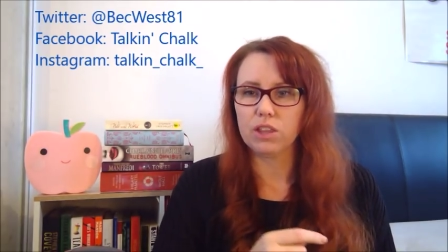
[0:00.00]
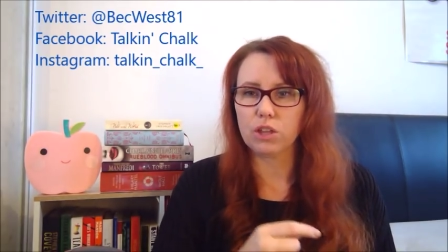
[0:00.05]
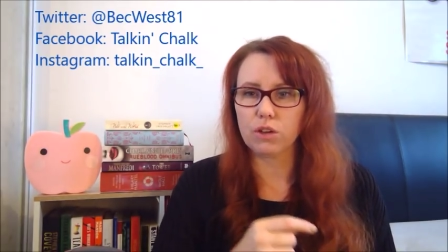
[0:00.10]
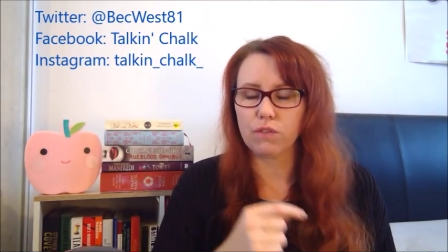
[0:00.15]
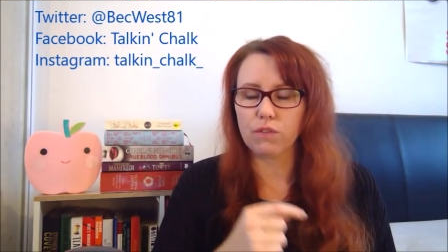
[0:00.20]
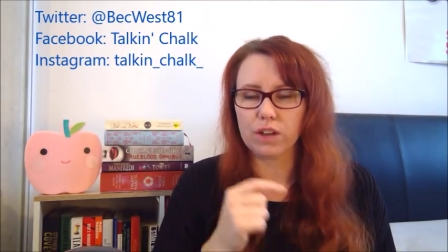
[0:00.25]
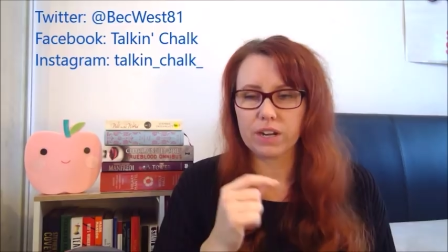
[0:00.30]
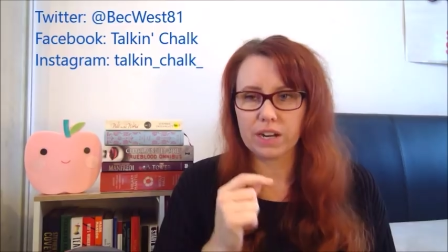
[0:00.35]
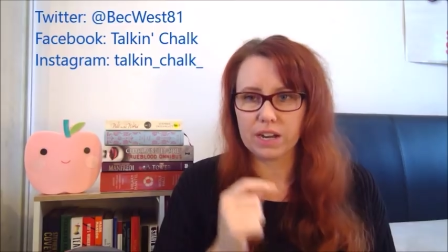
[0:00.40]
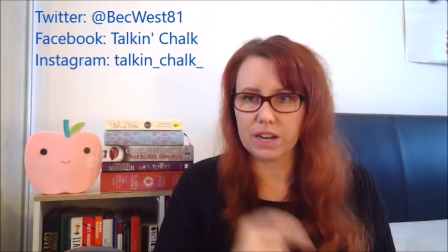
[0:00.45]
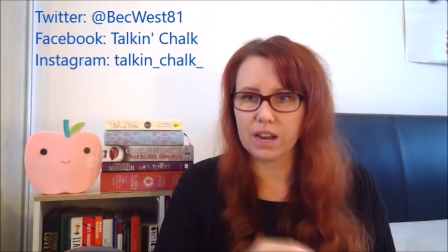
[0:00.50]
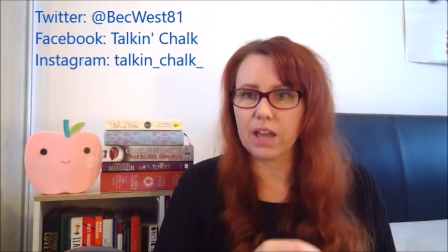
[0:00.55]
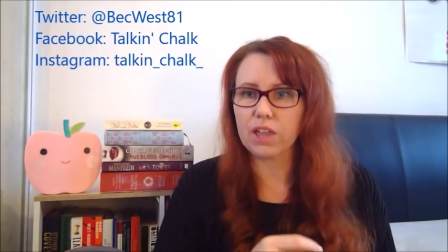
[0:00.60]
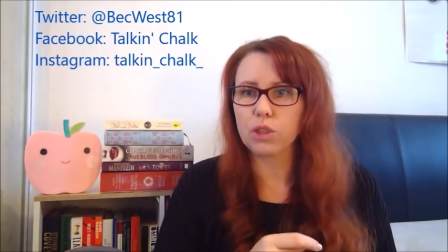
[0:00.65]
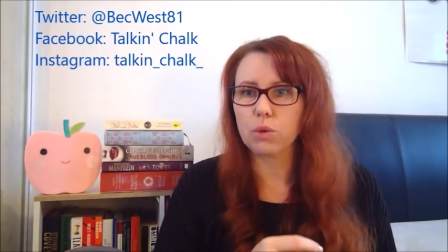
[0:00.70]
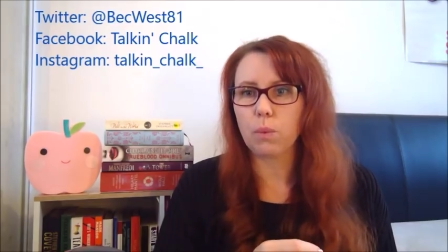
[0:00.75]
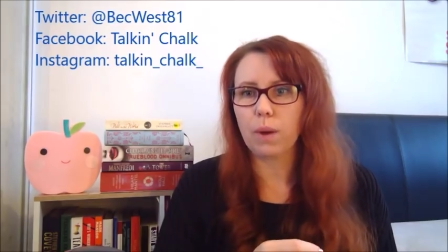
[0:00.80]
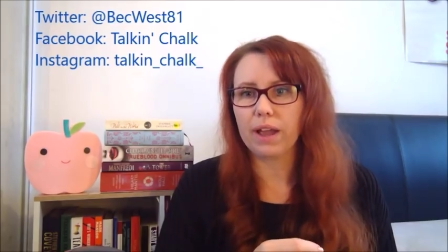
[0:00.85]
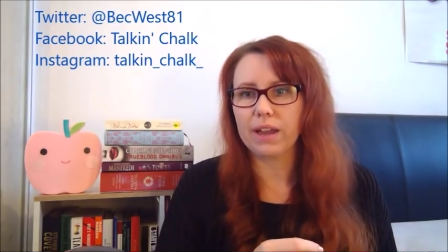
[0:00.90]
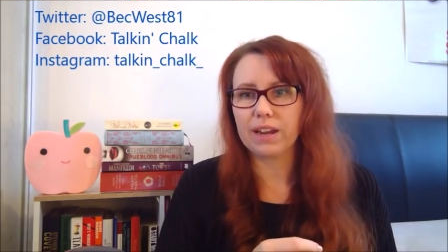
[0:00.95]
They'll find
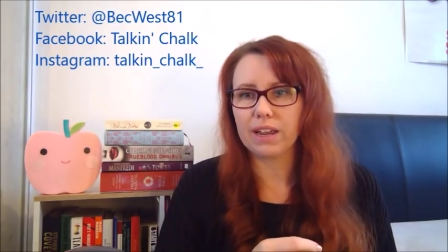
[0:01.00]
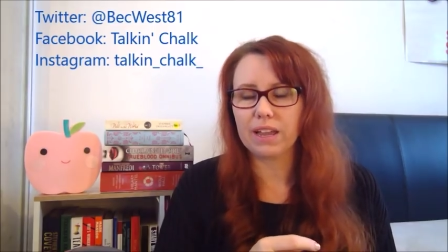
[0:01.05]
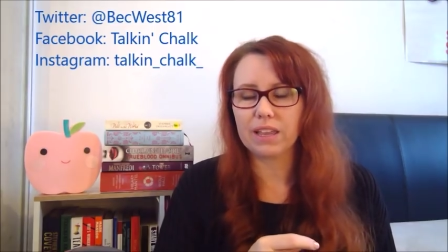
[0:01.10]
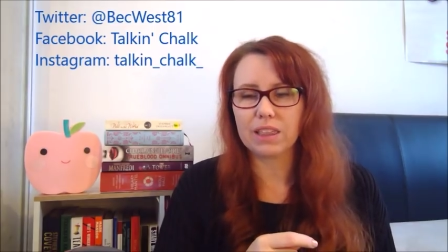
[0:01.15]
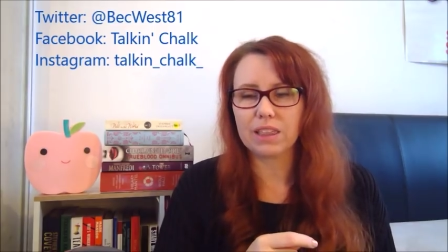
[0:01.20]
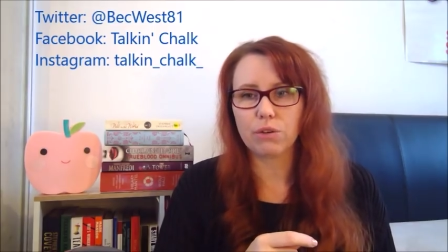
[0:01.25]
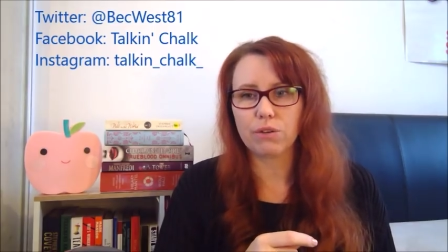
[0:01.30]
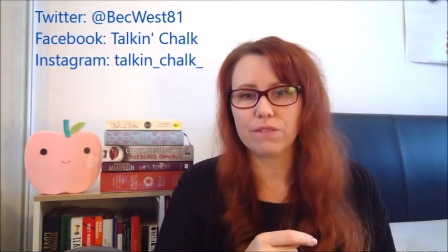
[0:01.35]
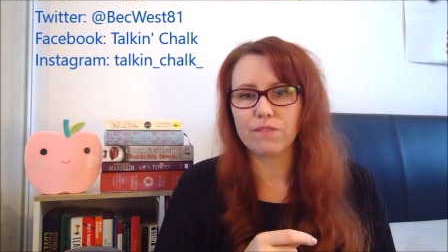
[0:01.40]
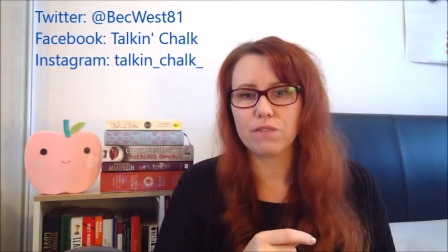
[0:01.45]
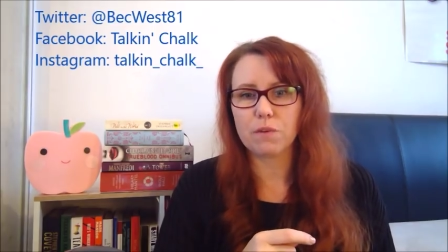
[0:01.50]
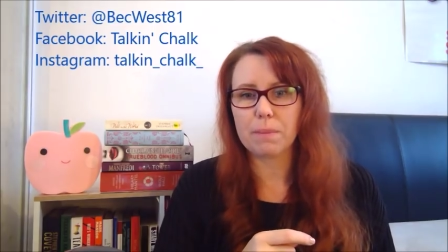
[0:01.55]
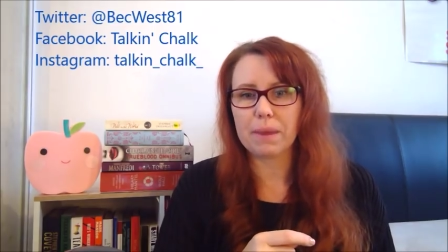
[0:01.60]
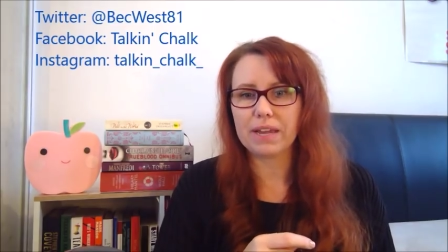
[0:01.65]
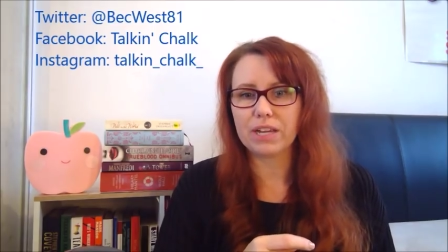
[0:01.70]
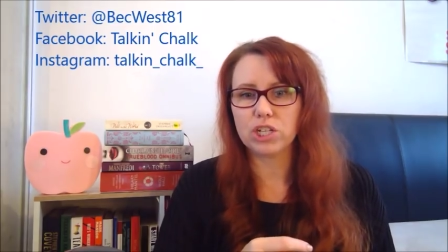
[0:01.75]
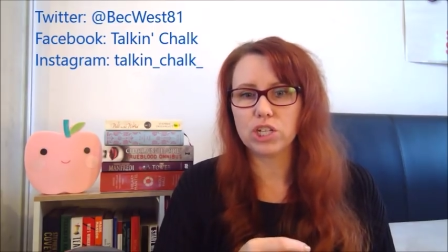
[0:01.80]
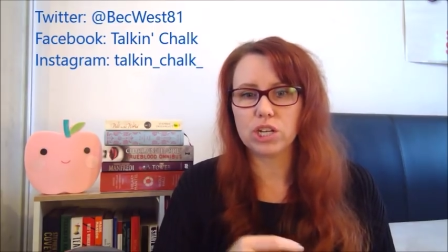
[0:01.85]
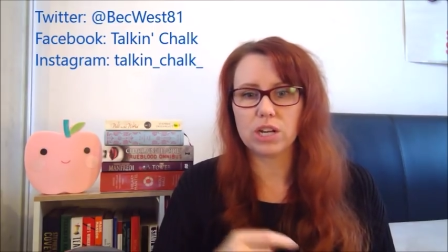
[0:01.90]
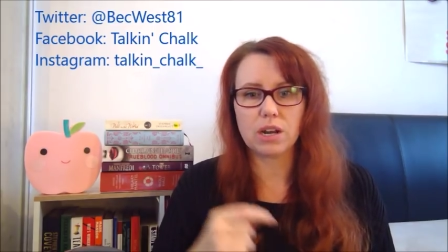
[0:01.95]
another way to get their
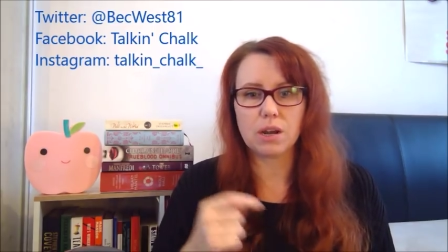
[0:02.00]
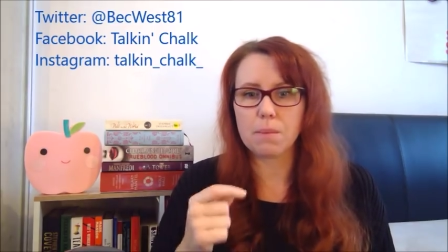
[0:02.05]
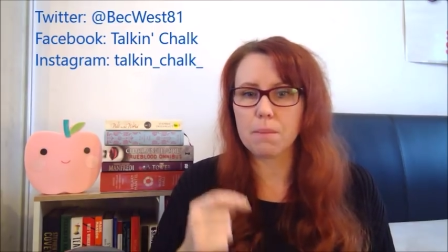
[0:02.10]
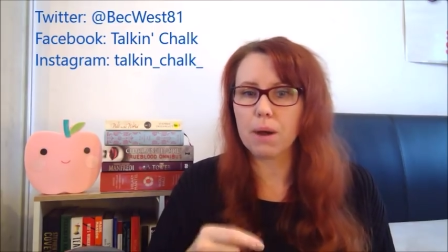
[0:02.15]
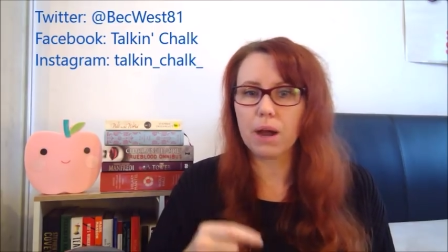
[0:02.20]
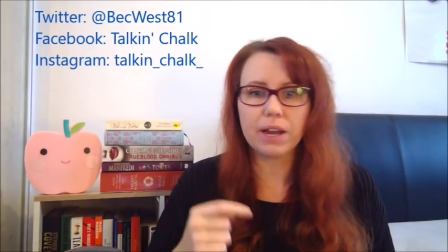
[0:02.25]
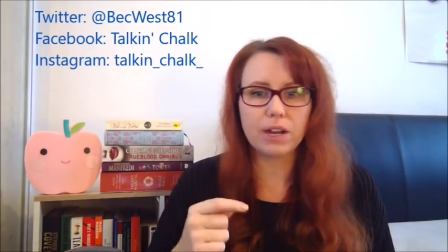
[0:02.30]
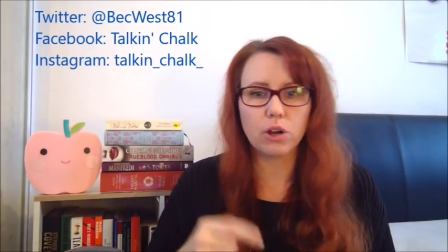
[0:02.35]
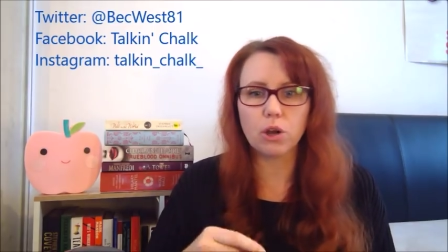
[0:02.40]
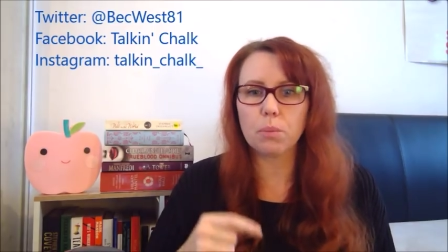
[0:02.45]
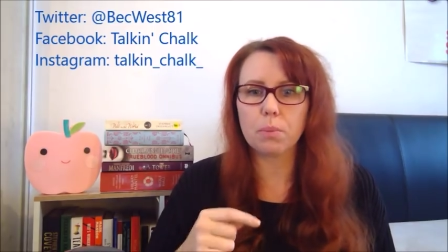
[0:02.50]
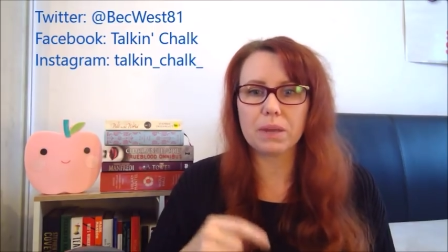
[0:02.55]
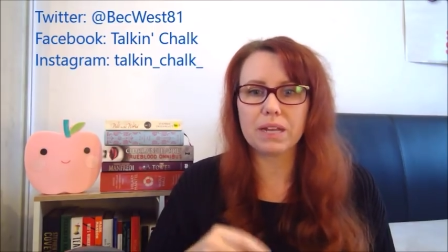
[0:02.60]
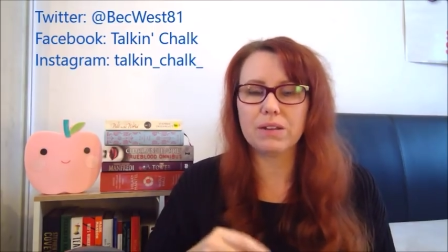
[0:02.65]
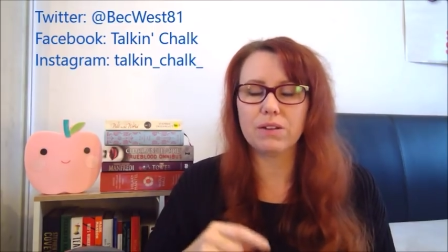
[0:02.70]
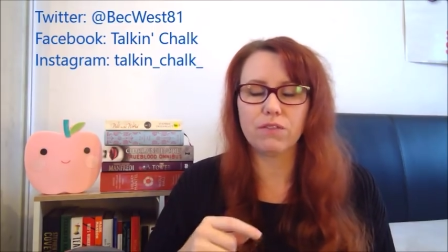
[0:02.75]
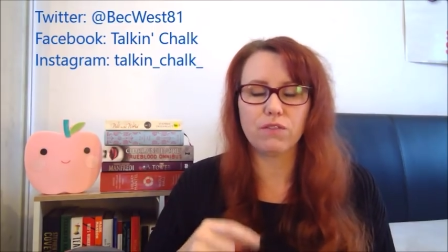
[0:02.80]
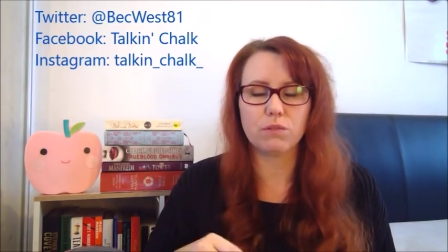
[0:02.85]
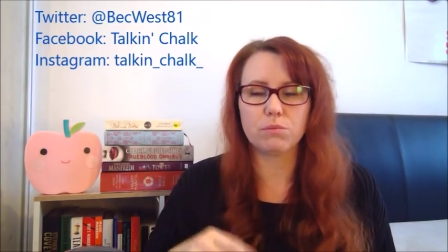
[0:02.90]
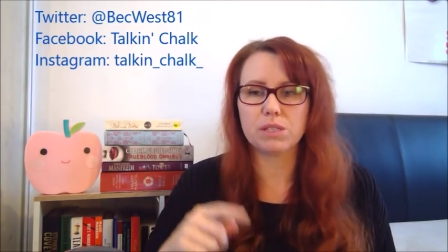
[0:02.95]
information, and it might not
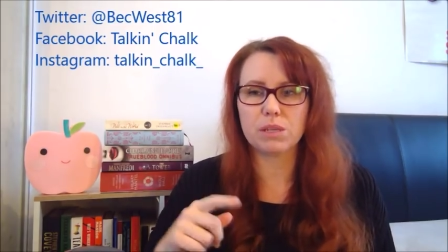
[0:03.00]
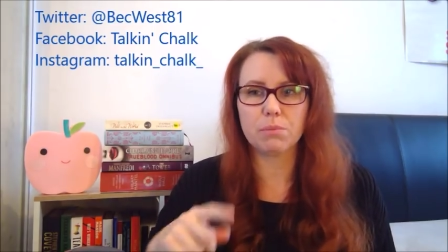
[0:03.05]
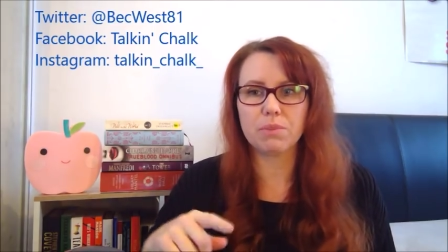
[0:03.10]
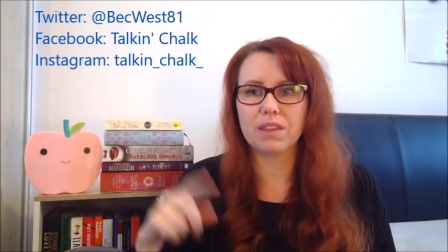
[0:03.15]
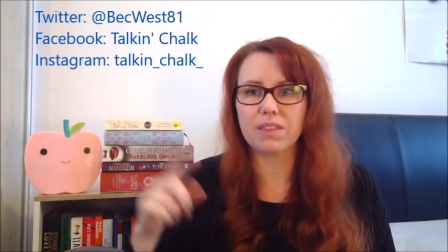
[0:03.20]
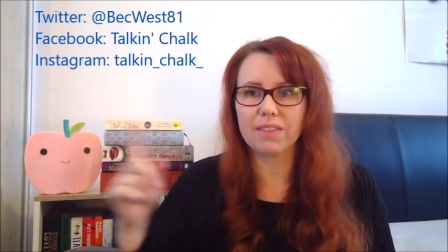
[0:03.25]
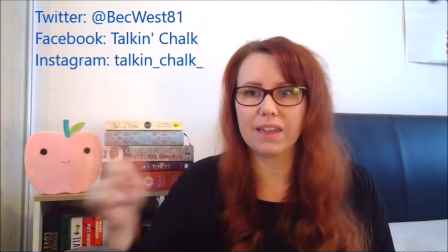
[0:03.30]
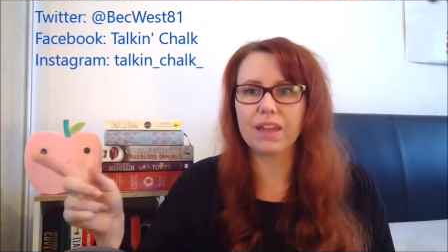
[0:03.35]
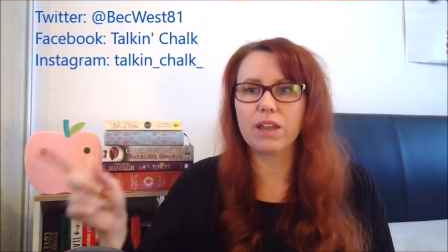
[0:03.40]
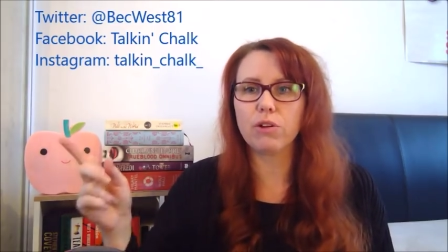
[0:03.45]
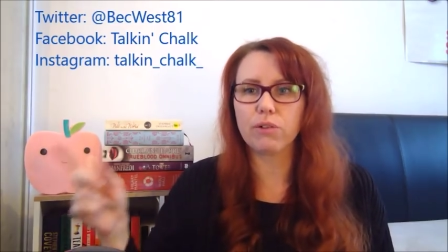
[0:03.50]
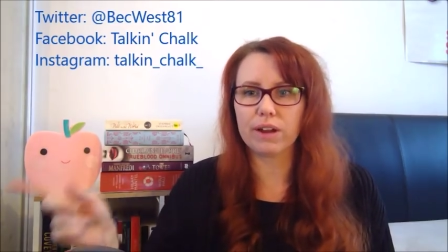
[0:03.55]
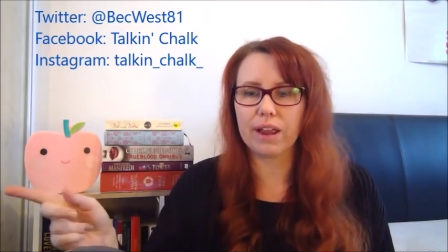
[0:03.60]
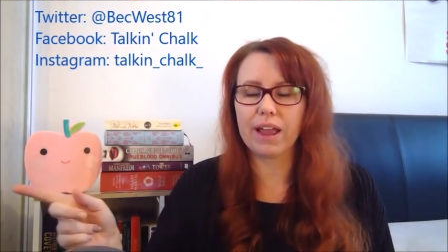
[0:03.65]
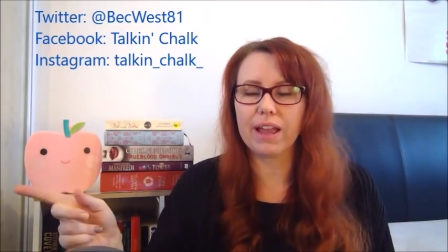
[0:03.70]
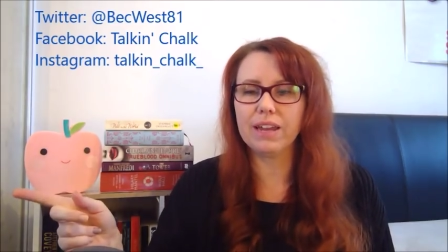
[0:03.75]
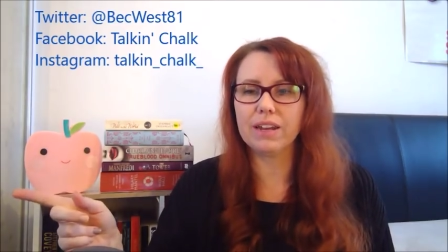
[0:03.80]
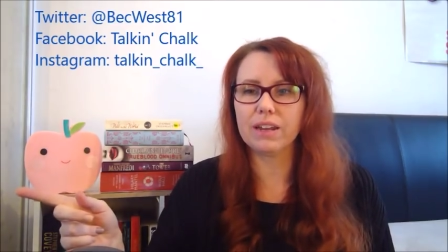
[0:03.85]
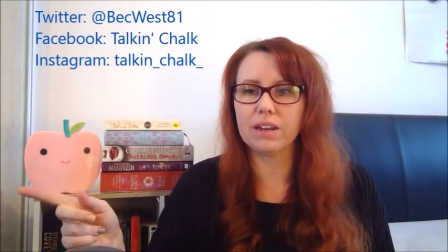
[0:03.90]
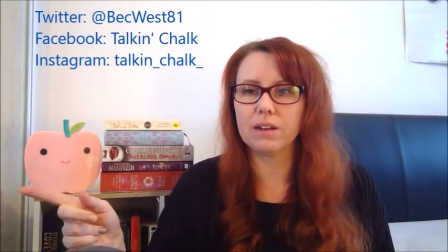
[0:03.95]
be from something they
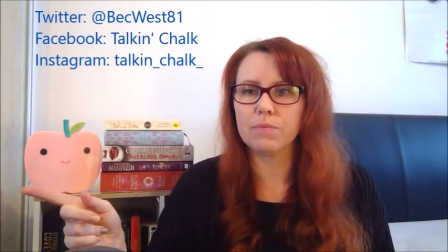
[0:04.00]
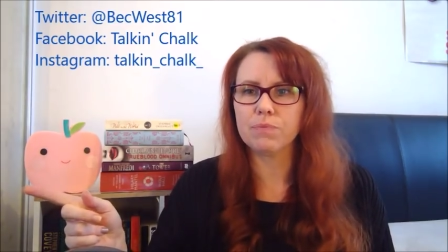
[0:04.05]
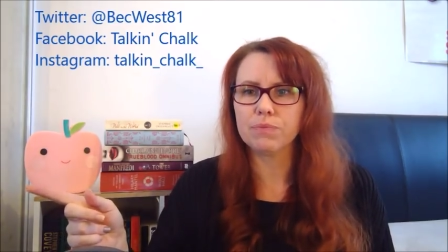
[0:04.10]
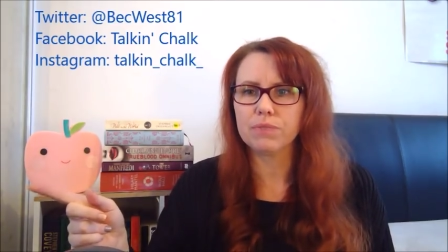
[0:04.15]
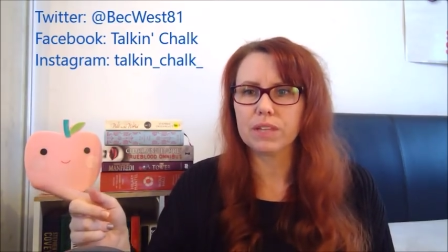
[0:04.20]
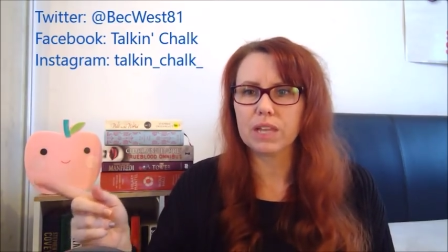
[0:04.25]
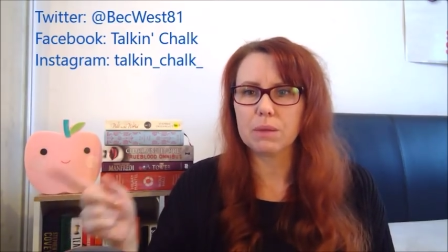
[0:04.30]
created.